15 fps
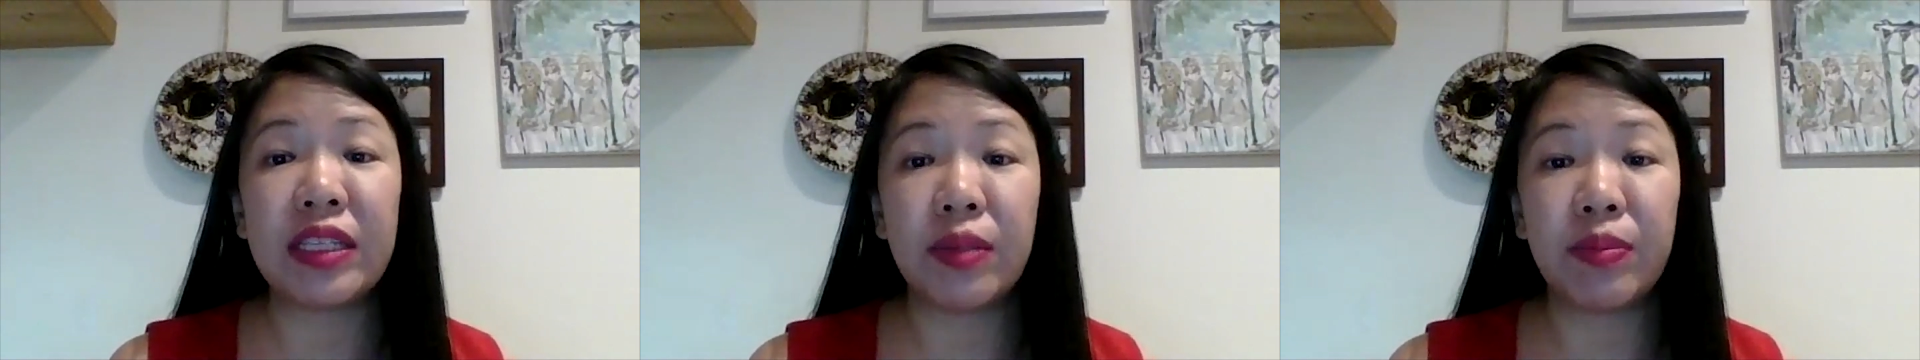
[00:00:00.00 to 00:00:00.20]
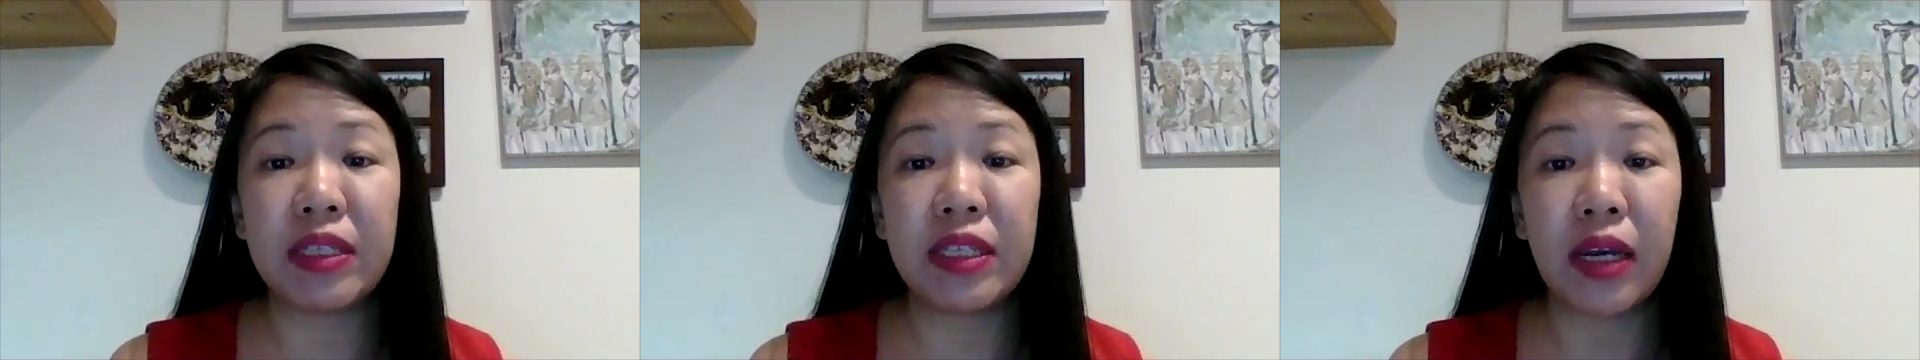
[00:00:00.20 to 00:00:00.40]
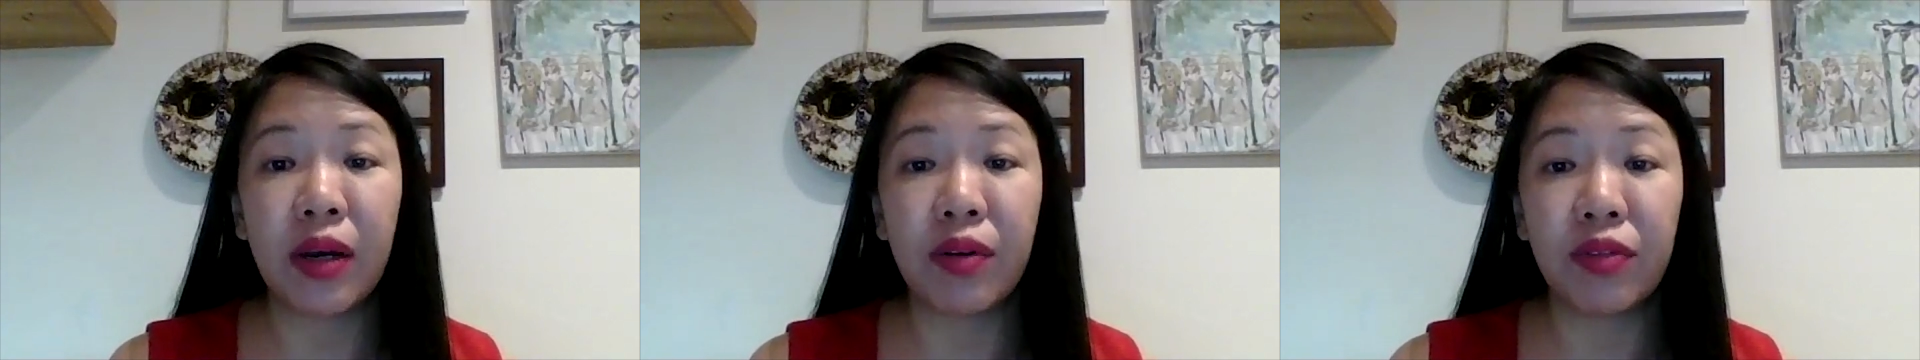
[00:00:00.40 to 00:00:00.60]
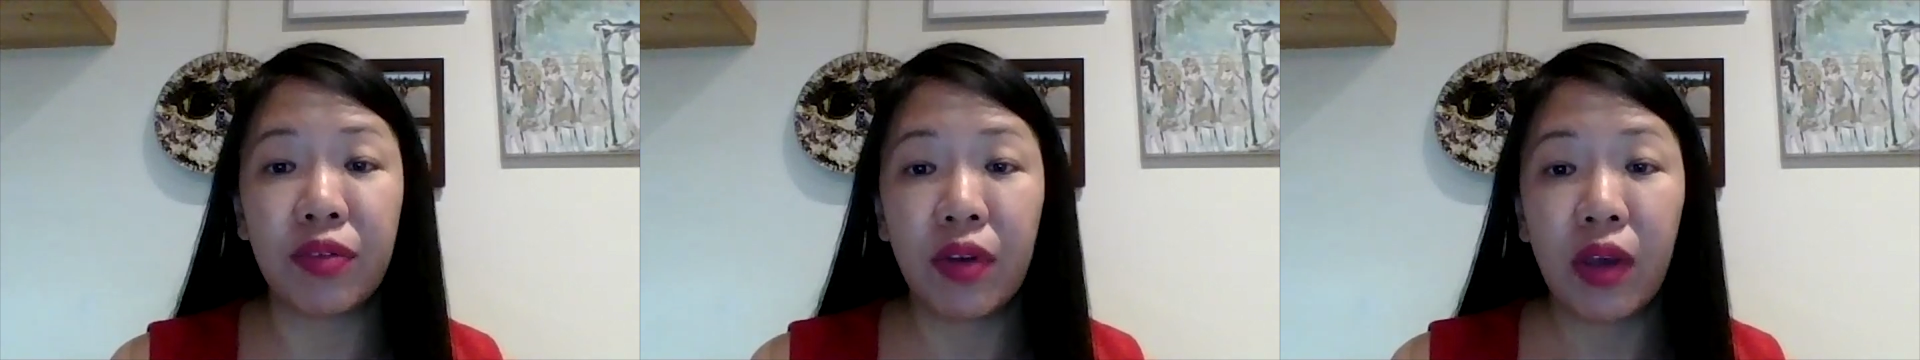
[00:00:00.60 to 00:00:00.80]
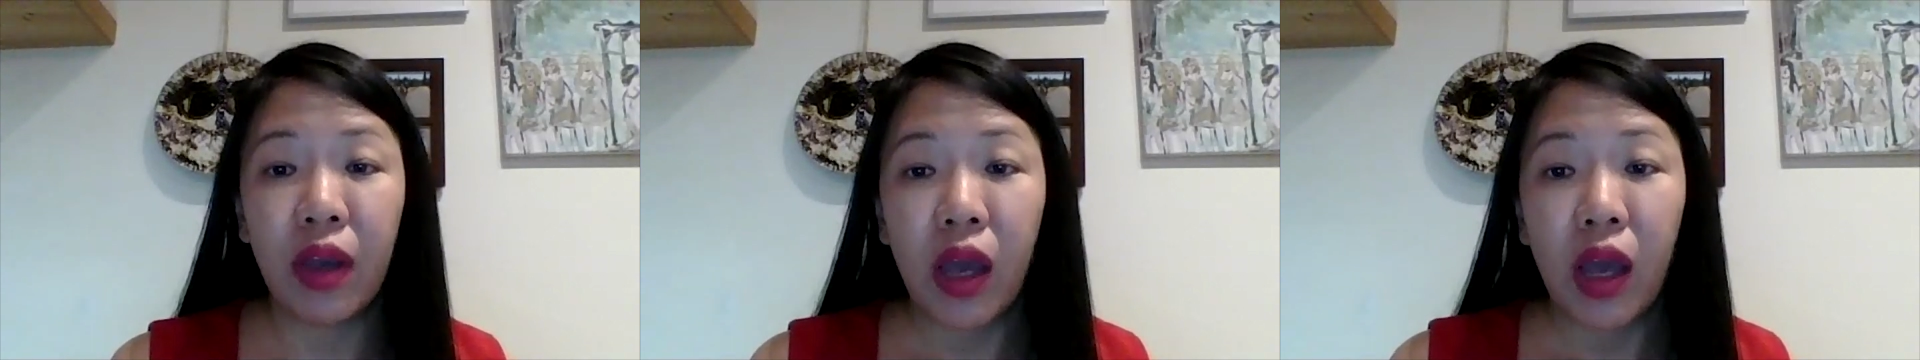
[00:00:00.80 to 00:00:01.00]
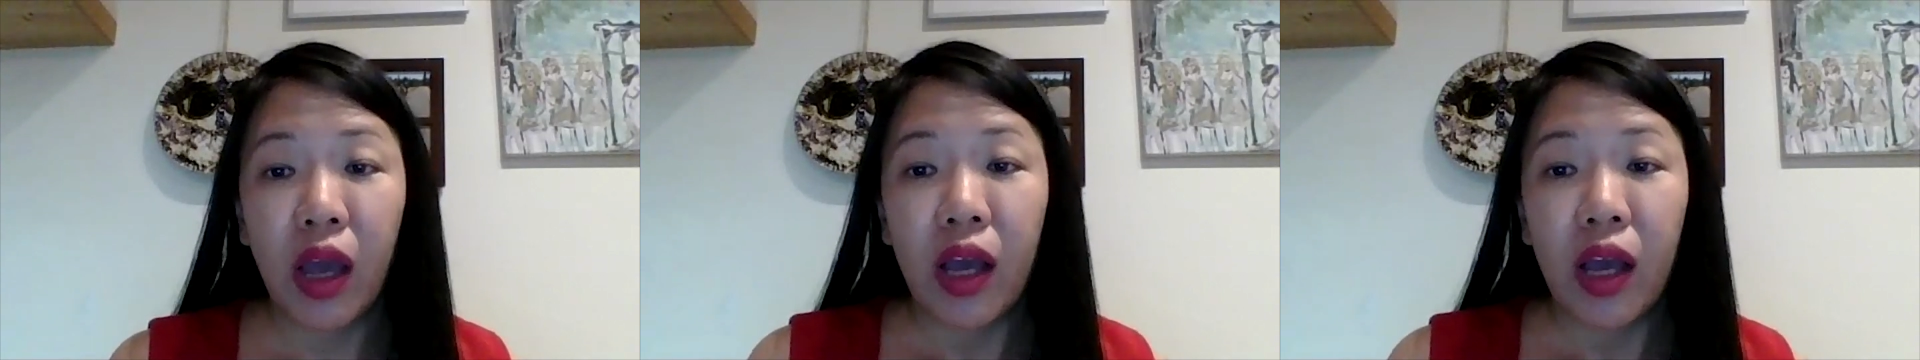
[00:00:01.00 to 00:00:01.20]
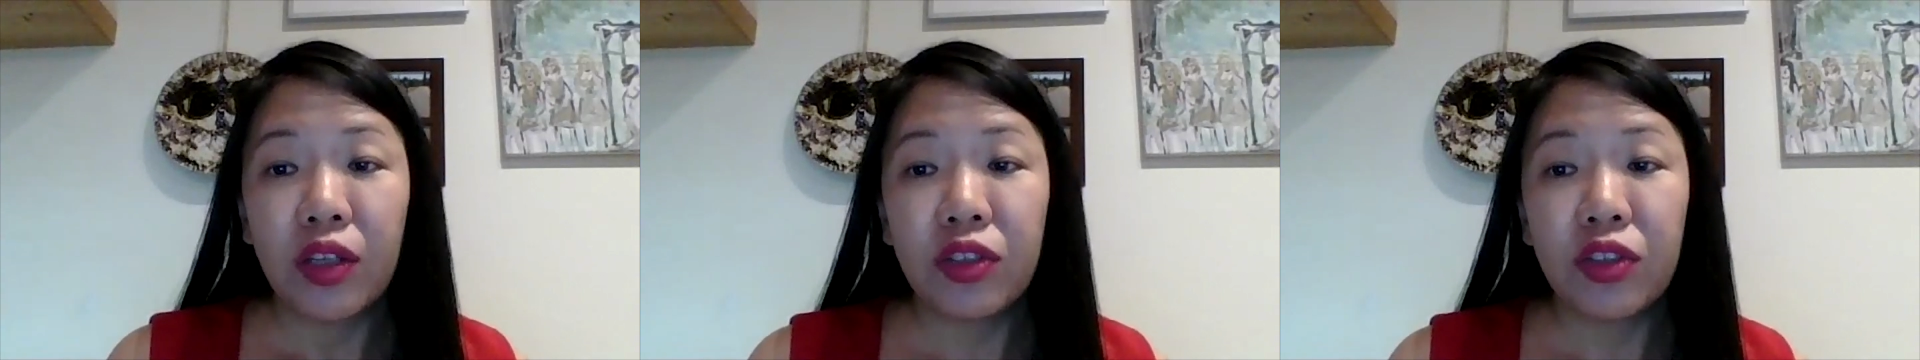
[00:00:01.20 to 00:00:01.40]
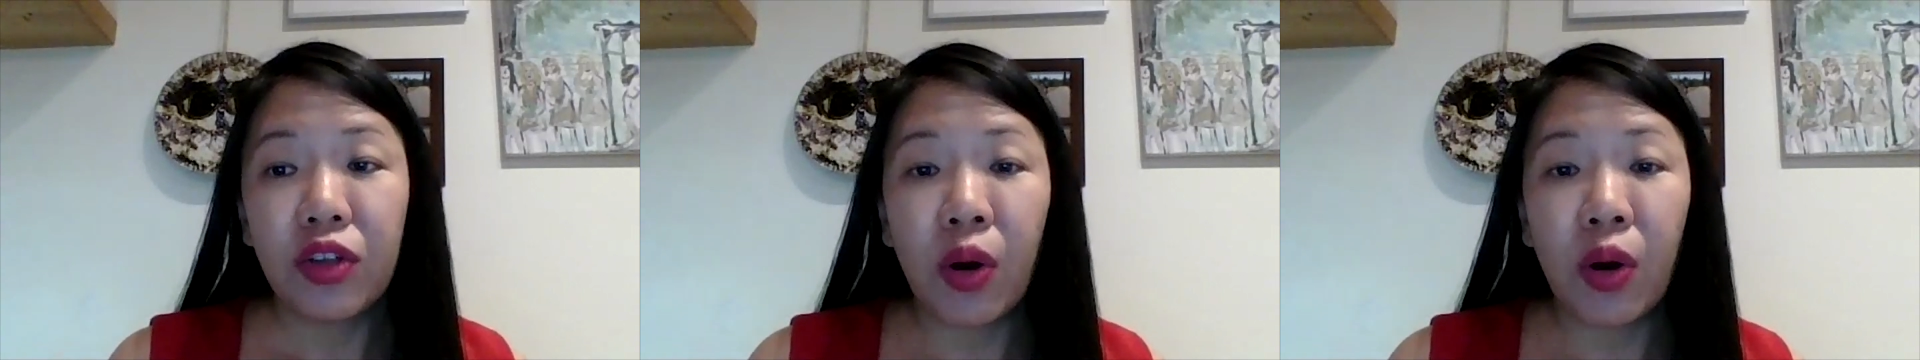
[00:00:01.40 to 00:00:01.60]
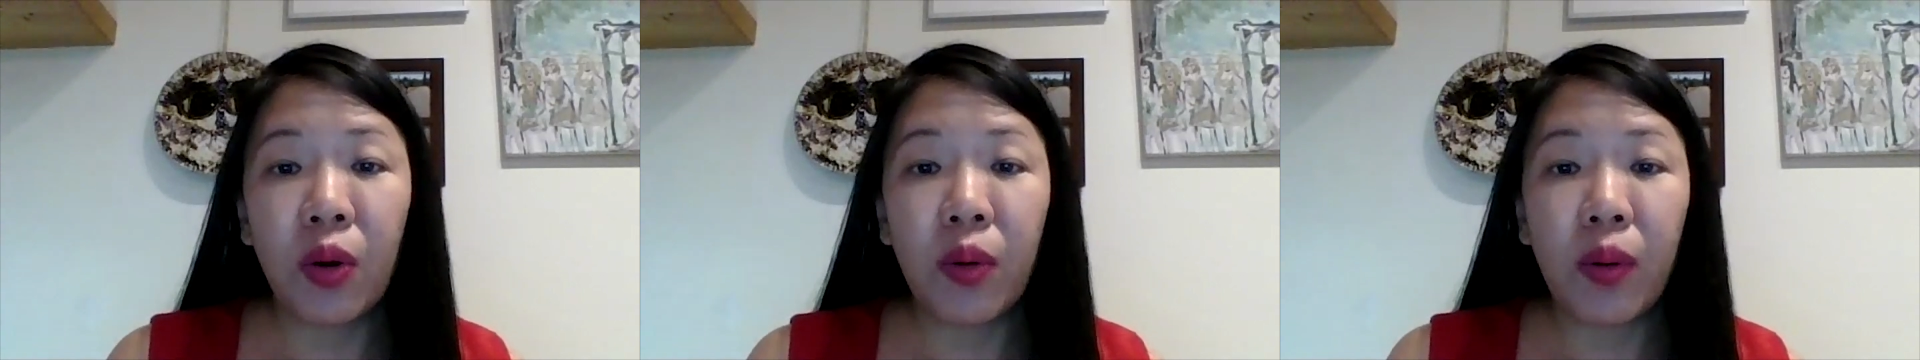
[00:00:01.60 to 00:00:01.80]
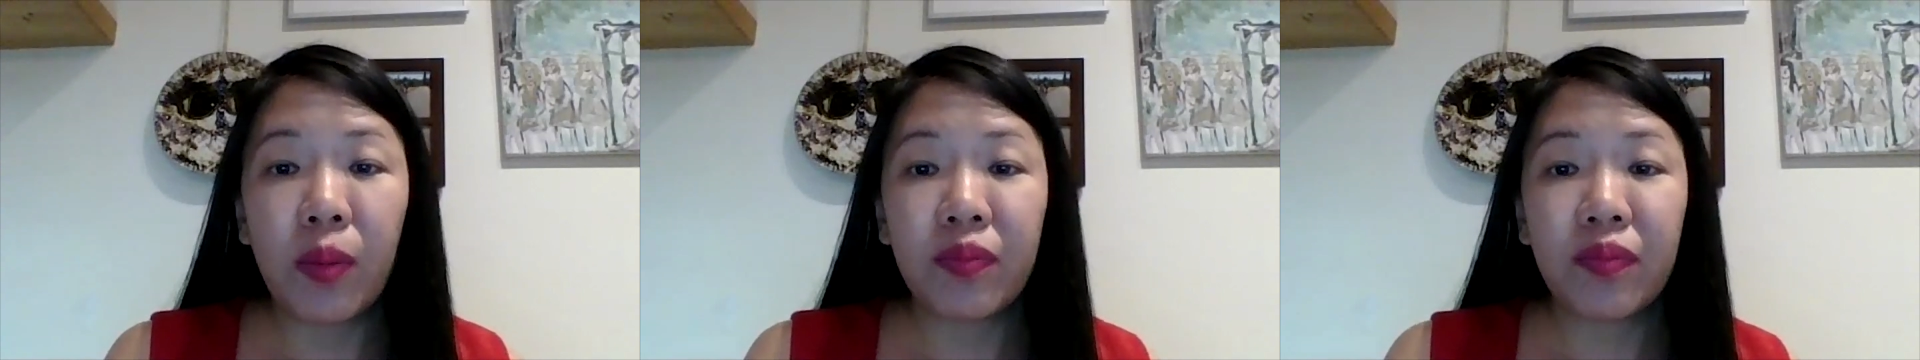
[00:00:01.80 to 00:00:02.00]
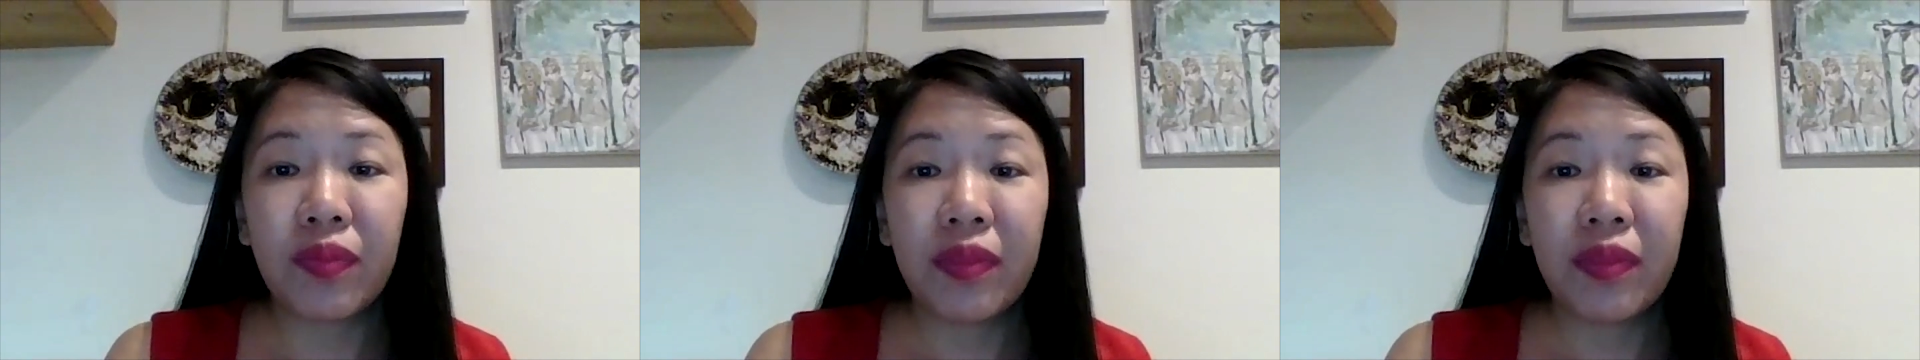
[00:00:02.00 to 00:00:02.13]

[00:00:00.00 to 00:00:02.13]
themselves. So